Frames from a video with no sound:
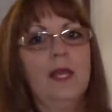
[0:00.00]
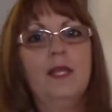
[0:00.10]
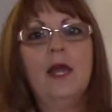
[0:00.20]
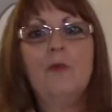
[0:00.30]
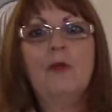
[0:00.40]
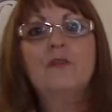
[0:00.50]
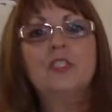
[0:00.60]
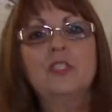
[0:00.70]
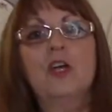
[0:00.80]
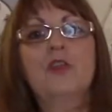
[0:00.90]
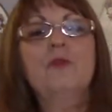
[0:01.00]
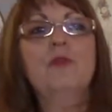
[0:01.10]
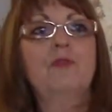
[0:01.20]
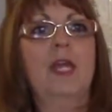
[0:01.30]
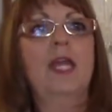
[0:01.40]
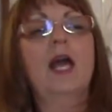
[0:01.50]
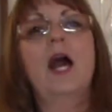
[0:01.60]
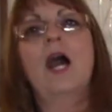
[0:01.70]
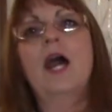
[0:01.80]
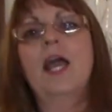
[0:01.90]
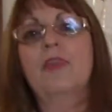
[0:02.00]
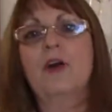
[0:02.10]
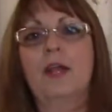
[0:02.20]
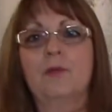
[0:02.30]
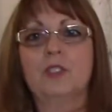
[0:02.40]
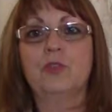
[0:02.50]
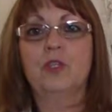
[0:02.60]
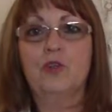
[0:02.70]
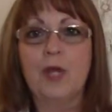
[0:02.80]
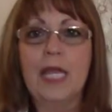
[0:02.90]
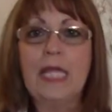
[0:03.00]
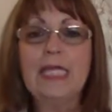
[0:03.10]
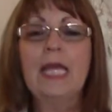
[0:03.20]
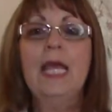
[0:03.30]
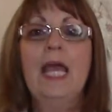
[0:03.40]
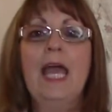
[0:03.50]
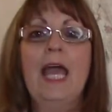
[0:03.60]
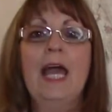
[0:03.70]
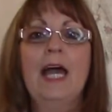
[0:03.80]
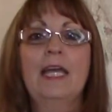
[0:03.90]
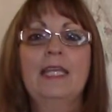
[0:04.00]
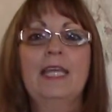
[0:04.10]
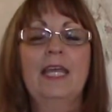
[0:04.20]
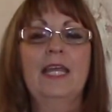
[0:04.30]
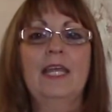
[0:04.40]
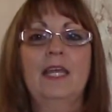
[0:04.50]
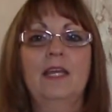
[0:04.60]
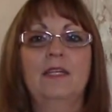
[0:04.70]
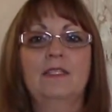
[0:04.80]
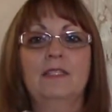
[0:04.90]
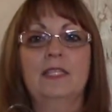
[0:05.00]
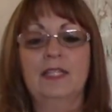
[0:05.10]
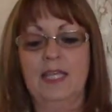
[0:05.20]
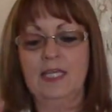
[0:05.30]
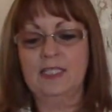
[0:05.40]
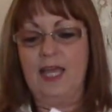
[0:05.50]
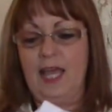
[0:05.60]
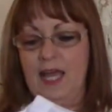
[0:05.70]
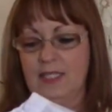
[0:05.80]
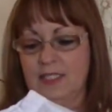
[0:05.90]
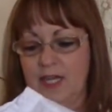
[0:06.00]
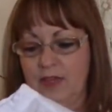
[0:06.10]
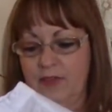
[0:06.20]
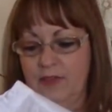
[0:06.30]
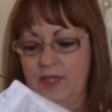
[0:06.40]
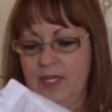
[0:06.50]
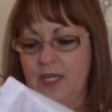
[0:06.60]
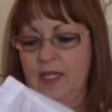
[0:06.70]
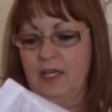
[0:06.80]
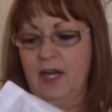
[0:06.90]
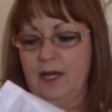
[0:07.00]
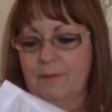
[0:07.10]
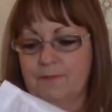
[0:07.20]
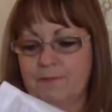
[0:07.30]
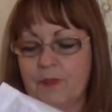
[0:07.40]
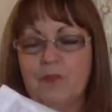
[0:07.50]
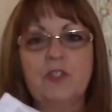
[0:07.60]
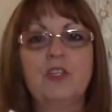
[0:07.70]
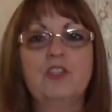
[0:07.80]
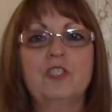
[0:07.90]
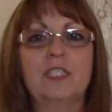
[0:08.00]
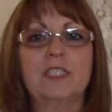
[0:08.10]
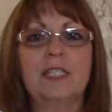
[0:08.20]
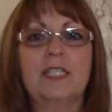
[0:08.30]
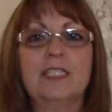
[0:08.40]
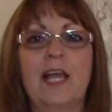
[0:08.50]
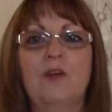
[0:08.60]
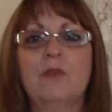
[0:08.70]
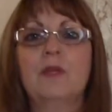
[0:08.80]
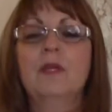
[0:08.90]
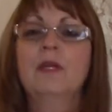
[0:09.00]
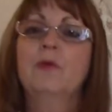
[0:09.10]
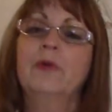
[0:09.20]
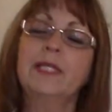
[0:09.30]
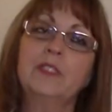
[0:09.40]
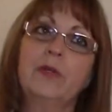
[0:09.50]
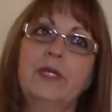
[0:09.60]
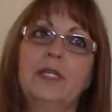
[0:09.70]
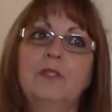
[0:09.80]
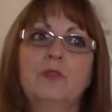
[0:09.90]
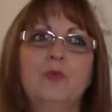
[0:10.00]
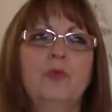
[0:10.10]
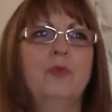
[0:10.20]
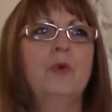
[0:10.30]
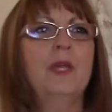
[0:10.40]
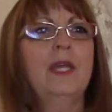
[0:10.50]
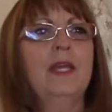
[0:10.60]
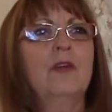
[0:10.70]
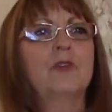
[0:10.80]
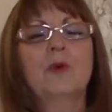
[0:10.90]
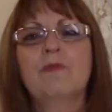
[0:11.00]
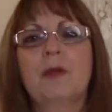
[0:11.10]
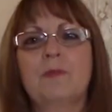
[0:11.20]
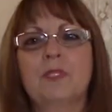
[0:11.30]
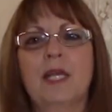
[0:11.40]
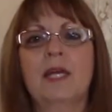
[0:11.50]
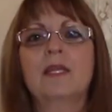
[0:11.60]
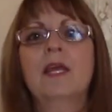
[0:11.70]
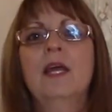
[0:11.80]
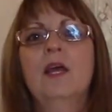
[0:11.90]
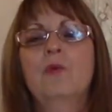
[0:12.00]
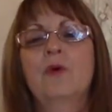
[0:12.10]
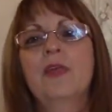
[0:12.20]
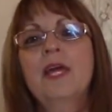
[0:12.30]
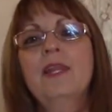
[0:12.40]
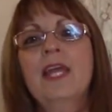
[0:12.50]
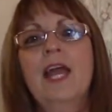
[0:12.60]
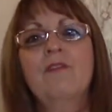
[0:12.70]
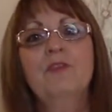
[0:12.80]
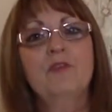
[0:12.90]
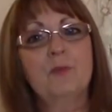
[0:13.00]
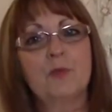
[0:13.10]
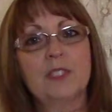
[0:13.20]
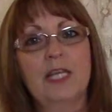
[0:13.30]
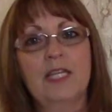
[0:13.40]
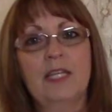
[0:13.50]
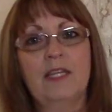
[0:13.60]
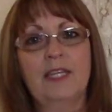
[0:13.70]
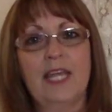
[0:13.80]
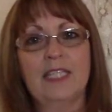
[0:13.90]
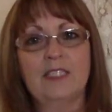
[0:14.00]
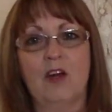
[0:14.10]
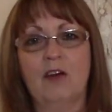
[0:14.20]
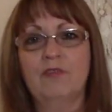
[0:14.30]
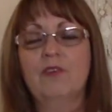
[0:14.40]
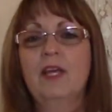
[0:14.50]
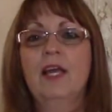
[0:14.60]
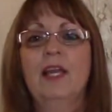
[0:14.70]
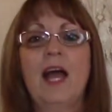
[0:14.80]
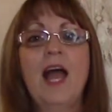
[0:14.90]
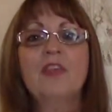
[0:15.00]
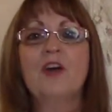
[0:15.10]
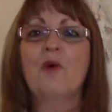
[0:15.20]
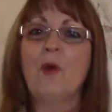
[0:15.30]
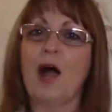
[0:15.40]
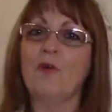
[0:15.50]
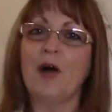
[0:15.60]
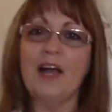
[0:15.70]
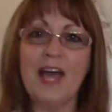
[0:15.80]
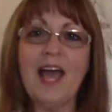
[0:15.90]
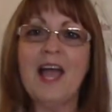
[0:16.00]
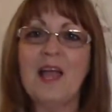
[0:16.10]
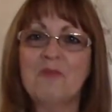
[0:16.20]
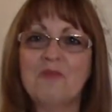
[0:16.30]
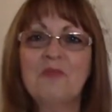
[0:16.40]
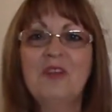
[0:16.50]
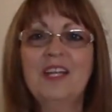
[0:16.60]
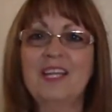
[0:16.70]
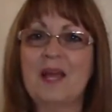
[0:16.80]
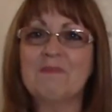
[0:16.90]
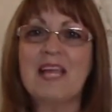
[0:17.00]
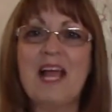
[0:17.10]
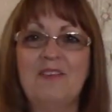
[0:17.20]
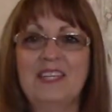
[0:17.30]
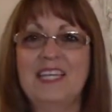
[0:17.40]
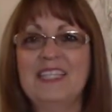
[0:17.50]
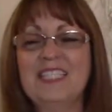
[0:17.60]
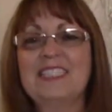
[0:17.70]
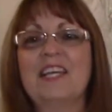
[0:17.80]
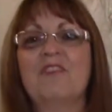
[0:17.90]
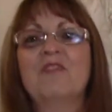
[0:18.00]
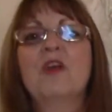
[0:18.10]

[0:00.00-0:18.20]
Now when I first started thrifting, I thought I was doing great at getting the things at the senior citizen discount. Well, that's only 20 or 25%. Well, then they had 50% days off. And I thought, wow, I'm really uptown getting this stuff.